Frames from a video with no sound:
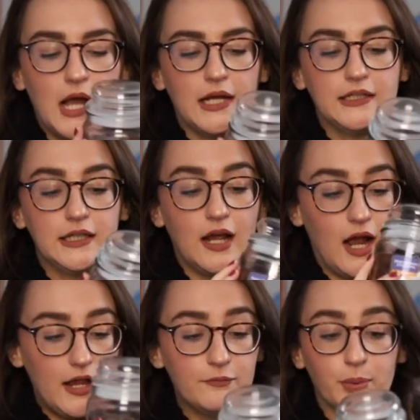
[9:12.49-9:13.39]
I can't,
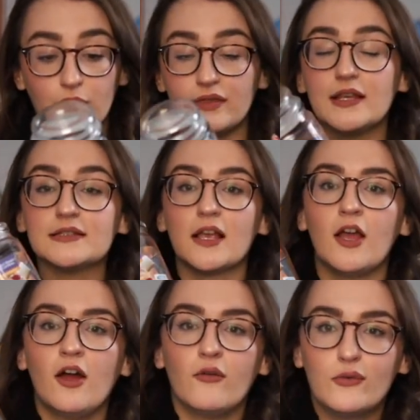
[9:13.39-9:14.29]
I burn this
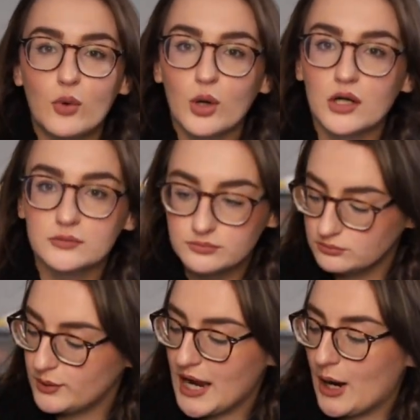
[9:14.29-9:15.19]
for
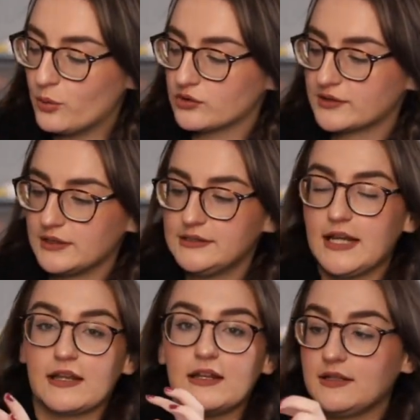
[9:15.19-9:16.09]
hours a
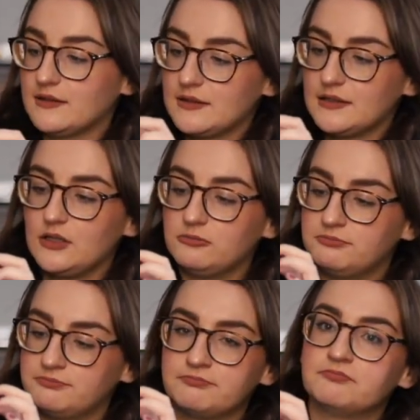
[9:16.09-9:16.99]
day and it's still
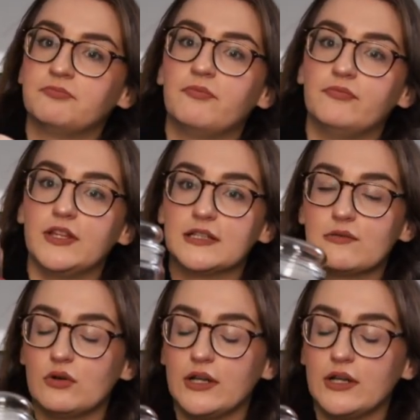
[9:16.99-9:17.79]
this full.